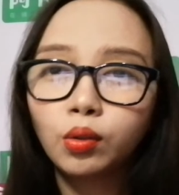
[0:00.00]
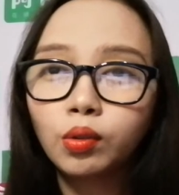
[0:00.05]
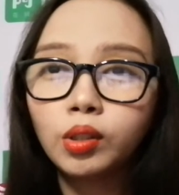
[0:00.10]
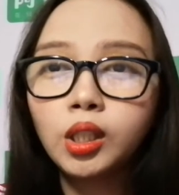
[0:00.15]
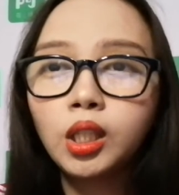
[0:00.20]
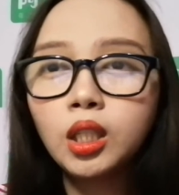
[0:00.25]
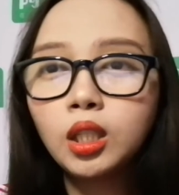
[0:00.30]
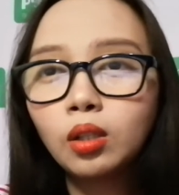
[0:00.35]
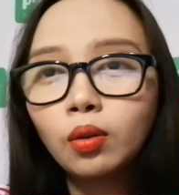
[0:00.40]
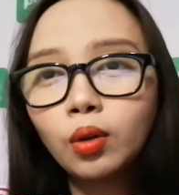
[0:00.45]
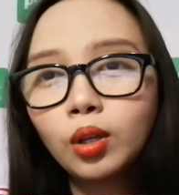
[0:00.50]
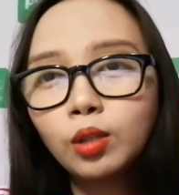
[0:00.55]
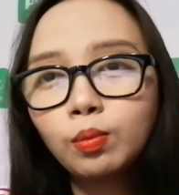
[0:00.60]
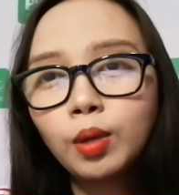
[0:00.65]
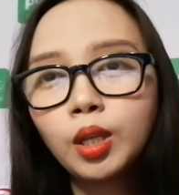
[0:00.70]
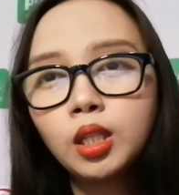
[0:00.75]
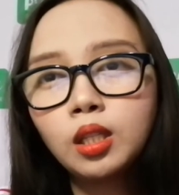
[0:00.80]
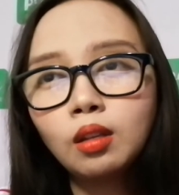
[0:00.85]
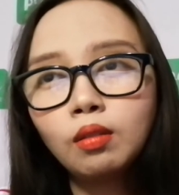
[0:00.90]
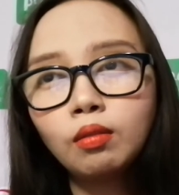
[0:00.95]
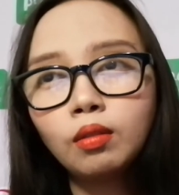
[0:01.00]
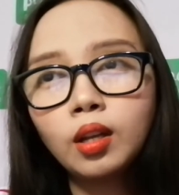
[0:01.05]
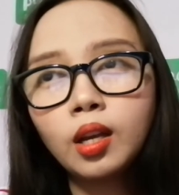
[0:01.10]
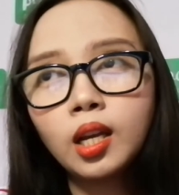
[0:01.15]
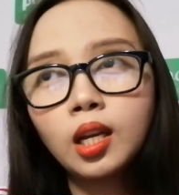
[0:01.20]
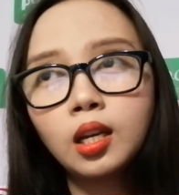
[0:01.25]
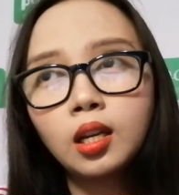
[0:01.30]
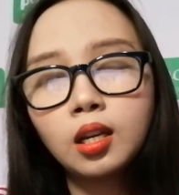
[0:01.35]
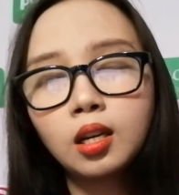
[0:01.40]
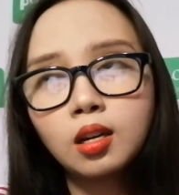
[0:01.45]
really so expensive
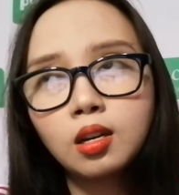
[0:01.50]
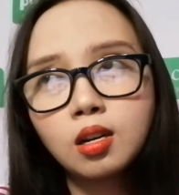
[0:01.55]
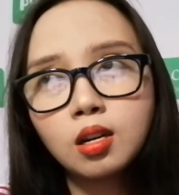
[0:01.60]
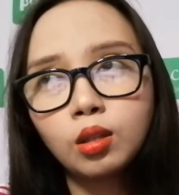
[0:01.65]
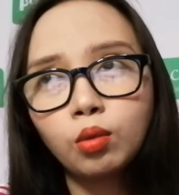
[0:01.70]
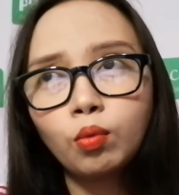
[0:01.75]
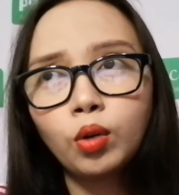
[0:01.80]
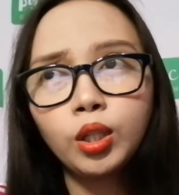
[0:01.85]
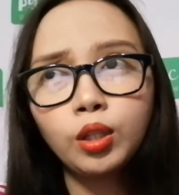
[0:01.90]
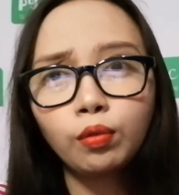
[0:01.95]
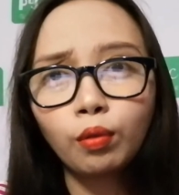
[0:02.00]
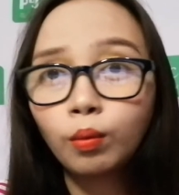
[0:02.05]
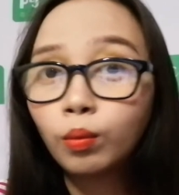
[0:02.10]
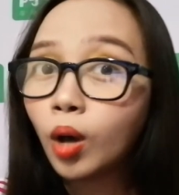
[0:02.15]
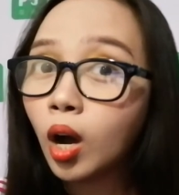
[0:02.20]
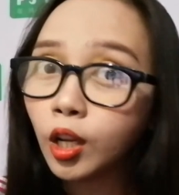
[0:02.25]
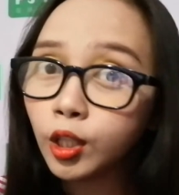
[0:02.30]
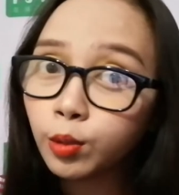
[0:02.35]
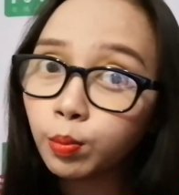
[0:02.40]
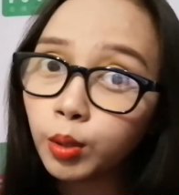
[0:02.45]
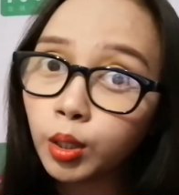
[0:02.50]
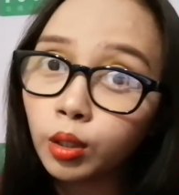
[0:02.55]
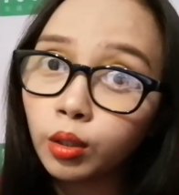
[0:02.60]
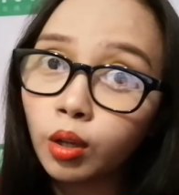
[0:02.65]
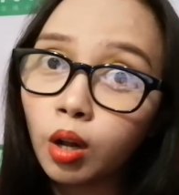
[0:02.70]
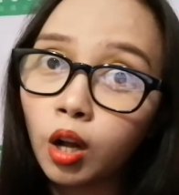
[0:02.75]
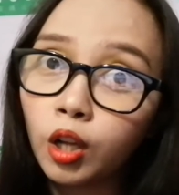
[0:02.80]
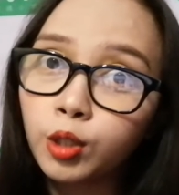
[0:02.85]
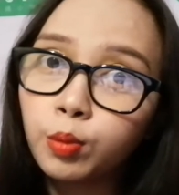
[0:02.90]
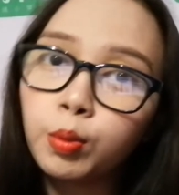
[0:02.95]
like the ones from the hospital.
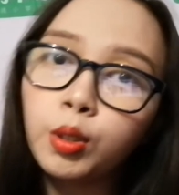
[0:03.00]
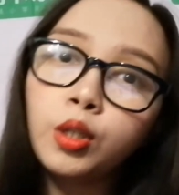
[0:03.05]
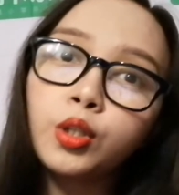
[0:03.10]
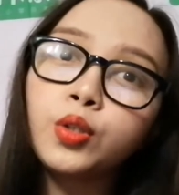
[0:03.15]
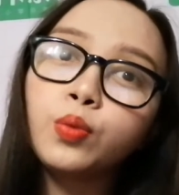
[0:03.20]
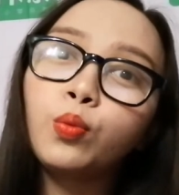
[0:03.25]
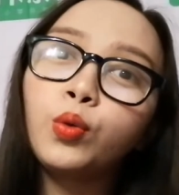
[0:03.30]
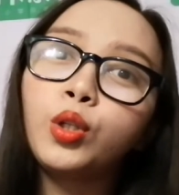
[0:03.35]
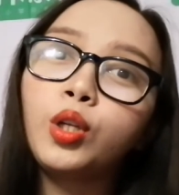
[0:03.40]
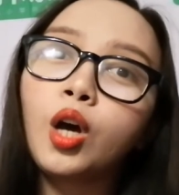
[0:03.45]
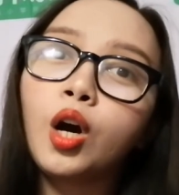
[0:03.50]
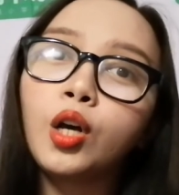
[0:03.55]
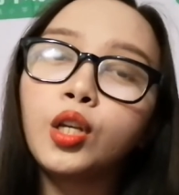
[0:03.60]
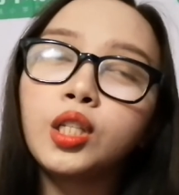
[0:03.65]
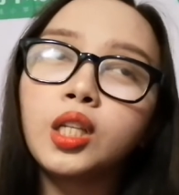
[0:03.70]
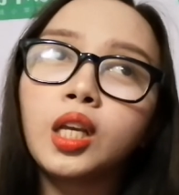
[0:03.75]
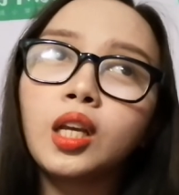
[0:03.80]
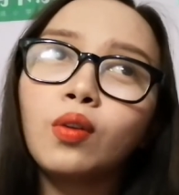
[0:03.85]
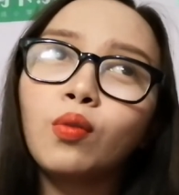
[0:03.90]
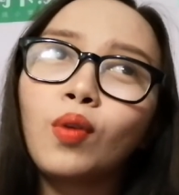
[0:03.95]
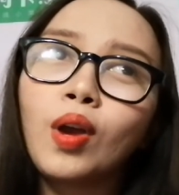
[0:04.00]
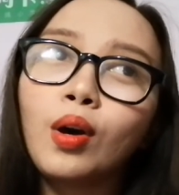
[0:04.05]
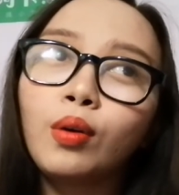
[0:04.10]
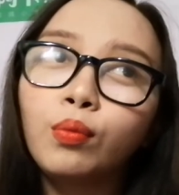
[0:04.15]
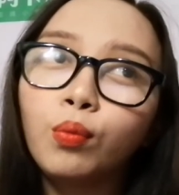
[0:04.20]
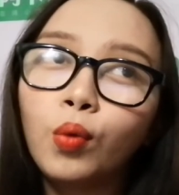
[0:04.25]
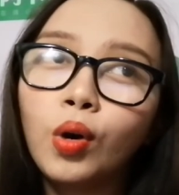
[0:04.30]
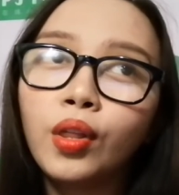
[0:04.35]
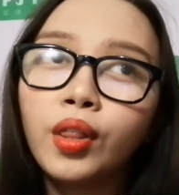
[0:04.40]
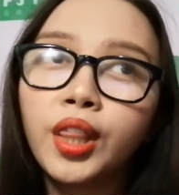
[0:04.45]
Hospitals would cost like around
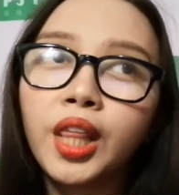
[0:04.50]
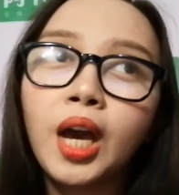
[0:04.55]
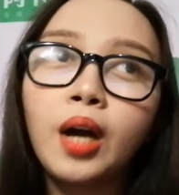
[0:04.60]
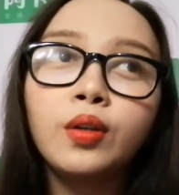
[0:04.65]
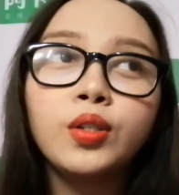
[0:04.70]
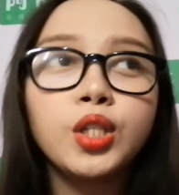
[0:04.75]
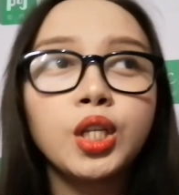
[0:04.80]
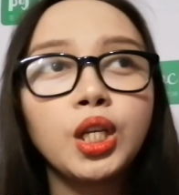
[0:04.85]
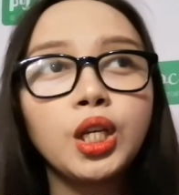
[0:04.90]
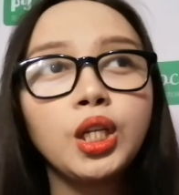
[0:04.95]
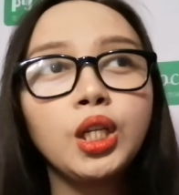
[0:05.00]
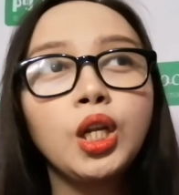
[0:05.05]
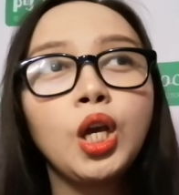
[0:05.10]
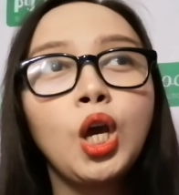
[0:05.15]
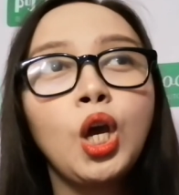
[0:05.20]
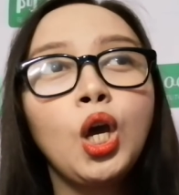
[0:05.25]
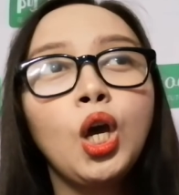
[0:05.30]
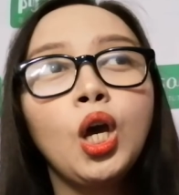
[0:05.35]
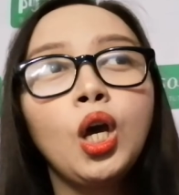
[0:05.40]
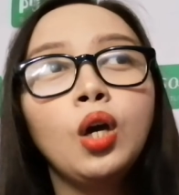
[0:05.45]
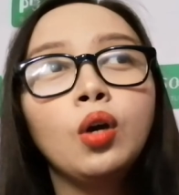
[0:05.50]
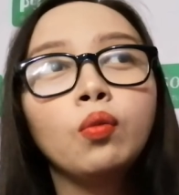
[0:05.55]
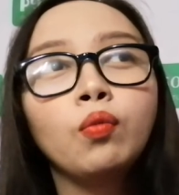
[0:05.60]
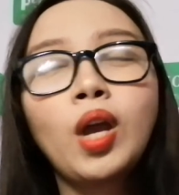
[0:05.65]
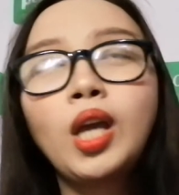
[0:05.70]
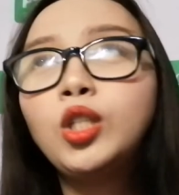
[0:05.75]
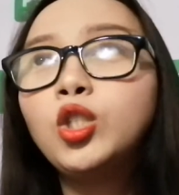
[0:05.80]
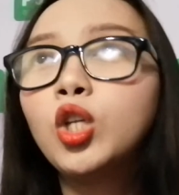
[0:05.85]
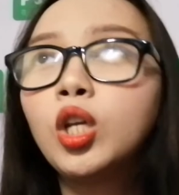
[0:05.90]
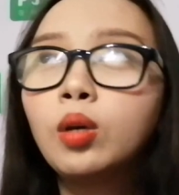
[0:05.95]
1,000,
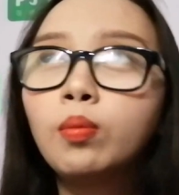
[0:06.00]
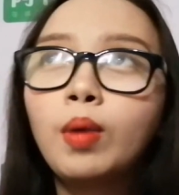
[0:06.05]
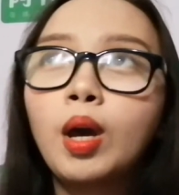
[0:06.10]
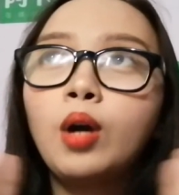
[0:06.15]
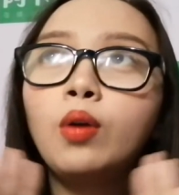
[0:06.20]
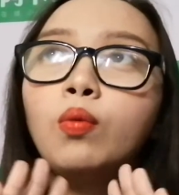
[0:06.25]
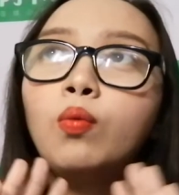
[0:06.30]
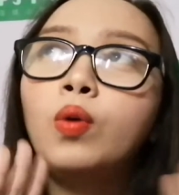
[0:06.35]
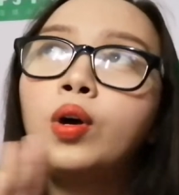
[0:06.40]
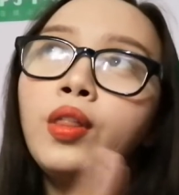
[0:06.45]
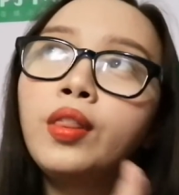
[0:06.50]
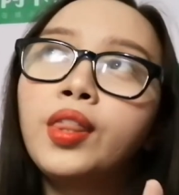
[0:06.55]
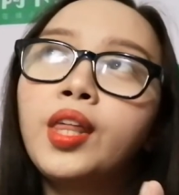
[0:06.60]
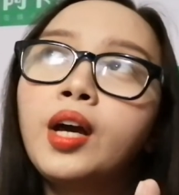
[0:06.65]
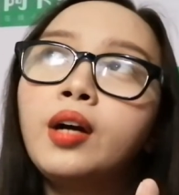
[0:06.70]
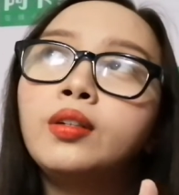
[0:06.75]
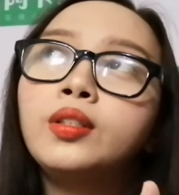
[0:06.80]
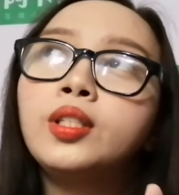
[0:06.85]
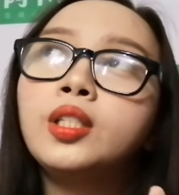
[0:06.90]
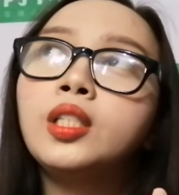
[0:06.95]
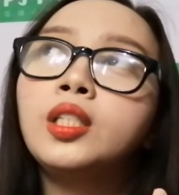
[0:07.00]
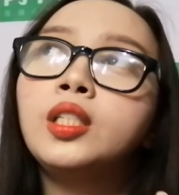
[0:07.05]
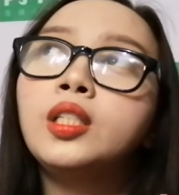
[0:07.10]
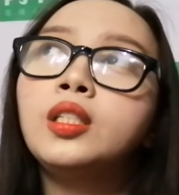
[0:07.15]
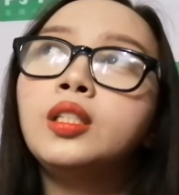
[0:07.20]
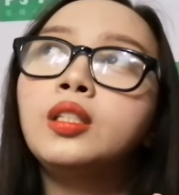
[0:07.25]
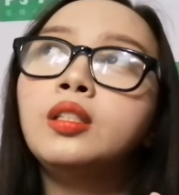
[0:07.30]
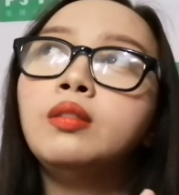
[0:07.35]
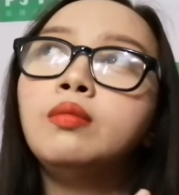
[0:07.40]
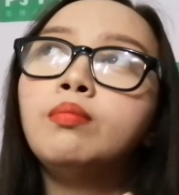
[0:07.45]
ranging about
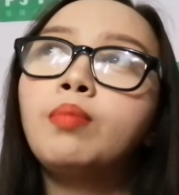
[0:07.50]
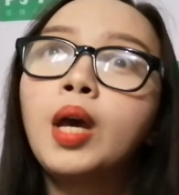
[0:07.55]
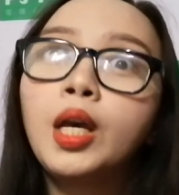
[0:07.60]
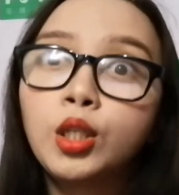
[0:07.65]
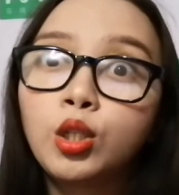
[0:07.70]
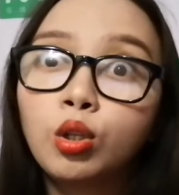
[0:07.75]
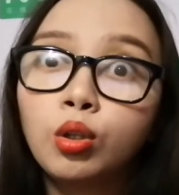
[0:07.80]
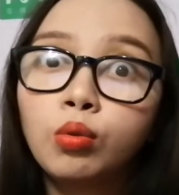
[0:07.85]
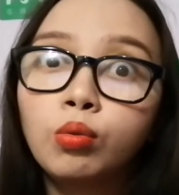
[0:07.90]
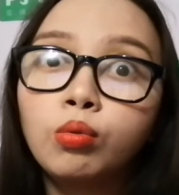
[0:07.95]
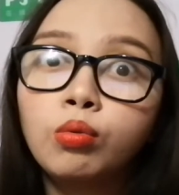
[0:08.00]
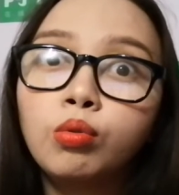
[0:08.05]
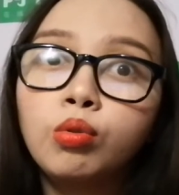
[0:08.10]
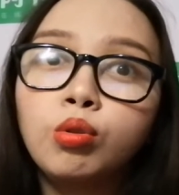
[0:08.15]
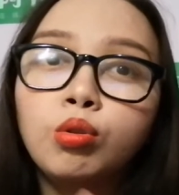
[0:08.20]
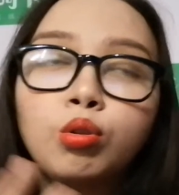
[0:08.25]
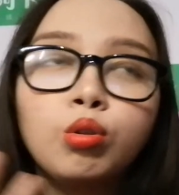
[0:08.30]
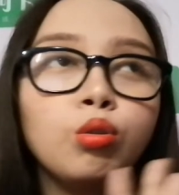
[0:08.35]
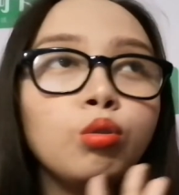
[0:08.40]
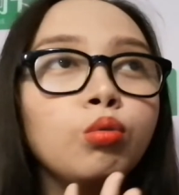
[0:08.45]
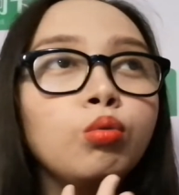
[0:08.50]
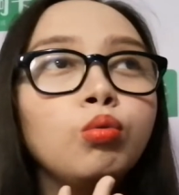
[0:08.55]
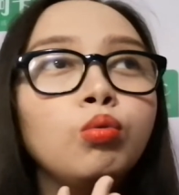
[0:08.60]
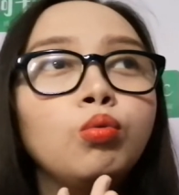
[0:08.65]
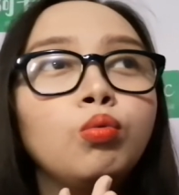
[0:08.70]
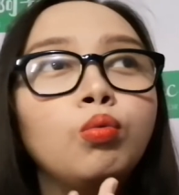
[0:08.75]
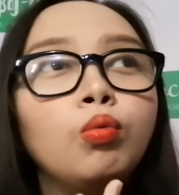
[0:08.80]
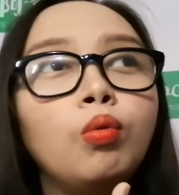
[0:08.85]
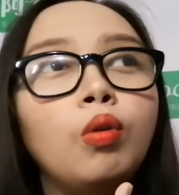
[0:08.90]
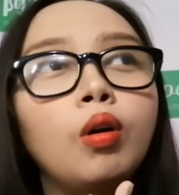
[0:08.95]
1,000 pesos
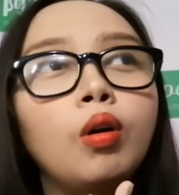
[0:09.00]
to